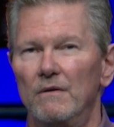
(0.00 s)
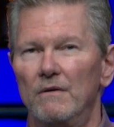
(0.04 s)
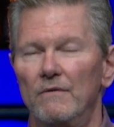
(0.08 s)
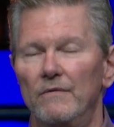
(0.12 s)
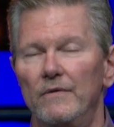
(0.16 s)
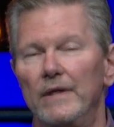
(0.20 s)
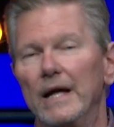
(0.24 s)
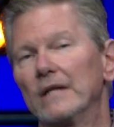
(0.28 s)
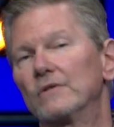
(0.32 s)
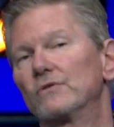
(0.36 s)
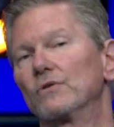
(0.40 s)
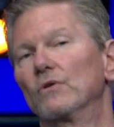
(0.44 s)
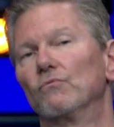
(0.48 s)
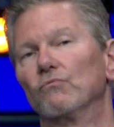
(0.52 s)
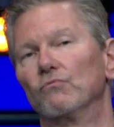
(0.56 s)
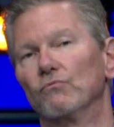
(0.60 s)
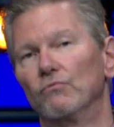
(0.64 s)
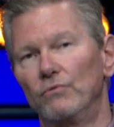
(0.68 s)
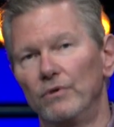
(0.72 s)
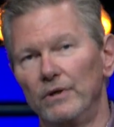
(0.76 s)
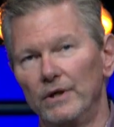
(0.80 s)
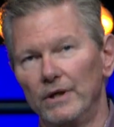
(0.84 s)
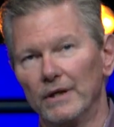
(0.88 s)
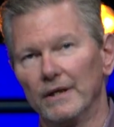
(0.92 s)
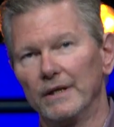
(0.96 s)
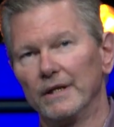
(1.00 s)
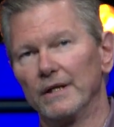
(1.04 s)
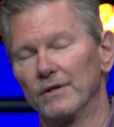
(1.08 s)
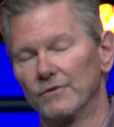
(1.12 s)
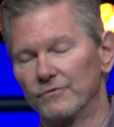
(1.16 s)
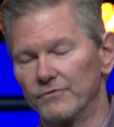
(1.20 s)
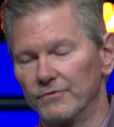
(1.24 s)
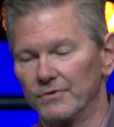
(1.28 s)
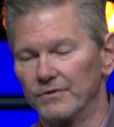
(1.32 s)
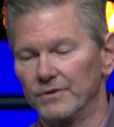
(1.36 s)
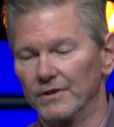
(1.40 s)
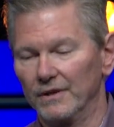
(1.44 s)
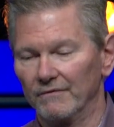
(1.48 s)
That's a really
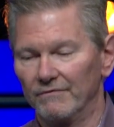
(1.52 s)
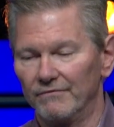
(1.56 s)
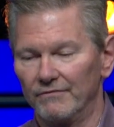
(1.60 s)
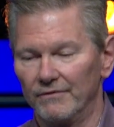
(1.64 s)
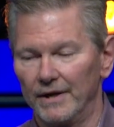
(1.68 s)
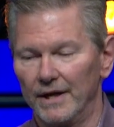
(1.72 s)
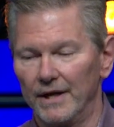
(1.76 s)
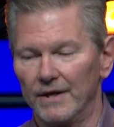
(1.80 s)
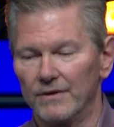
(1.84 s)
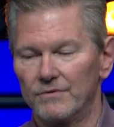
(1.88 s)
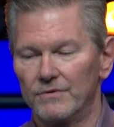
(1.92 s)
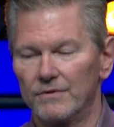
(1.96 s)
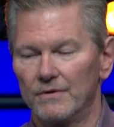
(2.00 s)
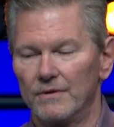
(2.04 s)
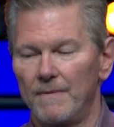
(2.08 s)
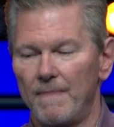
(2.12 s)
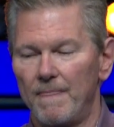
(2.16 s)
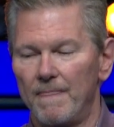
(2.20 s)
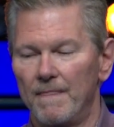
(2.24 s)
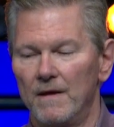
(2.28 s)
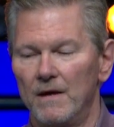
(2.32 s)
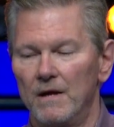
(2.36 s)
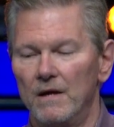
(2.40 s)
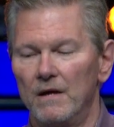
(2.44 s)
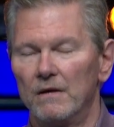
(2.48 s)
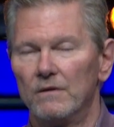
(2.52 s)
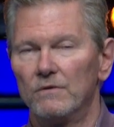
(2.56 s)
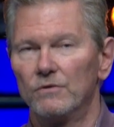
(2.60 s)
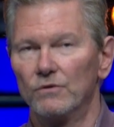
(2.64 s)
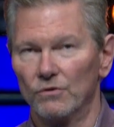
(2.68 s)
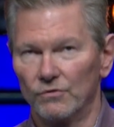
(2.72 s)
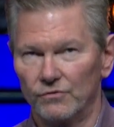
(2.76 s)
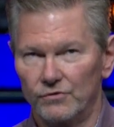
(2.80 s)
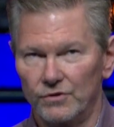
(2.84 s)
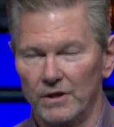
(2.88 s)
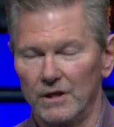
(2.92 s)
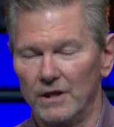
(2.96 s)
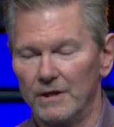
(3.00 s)
interesting phrase.
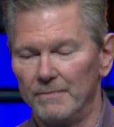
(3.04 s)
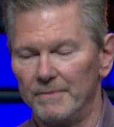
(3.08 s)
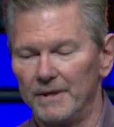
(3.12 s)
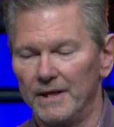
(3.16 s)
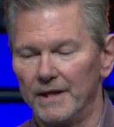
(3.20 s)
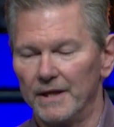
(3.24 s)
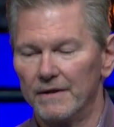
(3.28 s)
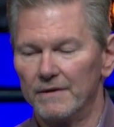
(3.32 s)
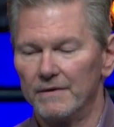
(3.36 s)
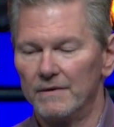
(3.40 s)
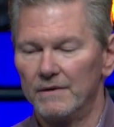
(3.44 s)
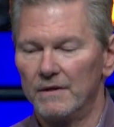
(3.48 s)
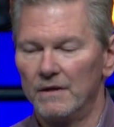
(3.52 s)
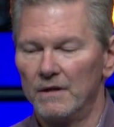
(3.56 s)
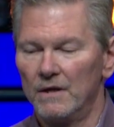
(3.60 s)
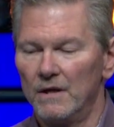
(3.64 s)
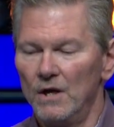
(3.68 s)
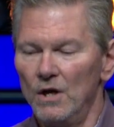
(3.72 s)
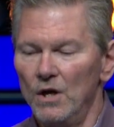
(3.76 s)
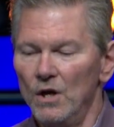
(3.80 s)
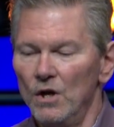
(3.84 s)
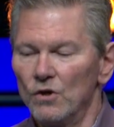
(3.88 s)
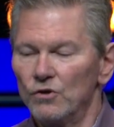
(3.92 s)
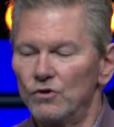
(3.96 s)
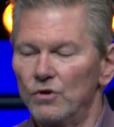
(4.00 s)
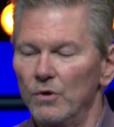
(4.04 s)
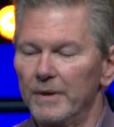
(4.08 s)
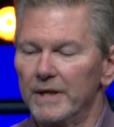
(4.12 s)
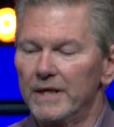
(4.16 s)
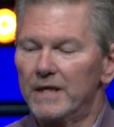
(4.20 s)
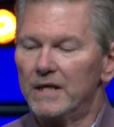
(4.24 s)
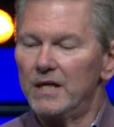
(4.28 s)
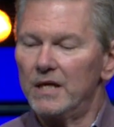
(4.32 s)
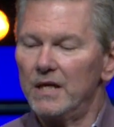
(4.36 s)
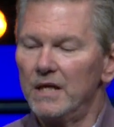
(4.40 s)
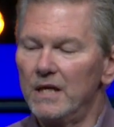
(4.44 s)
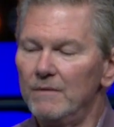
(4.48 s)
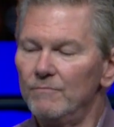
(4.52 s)
You'll see in a minute. So he
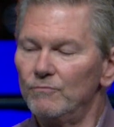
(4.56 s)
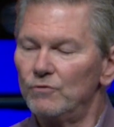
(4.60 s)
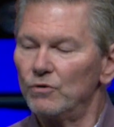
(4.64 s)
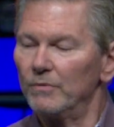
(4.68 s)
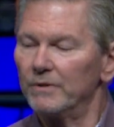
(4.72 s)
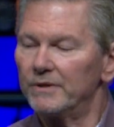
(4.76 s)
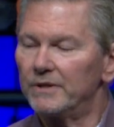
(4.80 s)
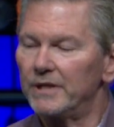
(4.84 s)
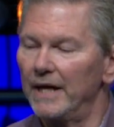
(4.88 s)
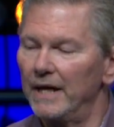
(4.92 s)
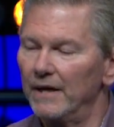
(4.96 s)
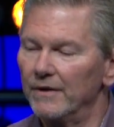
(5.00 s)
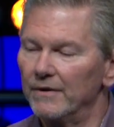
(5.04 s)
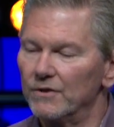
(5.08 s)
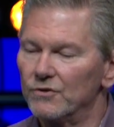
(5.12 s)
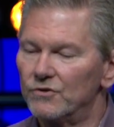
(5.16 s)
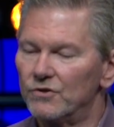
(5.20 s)
came to a town in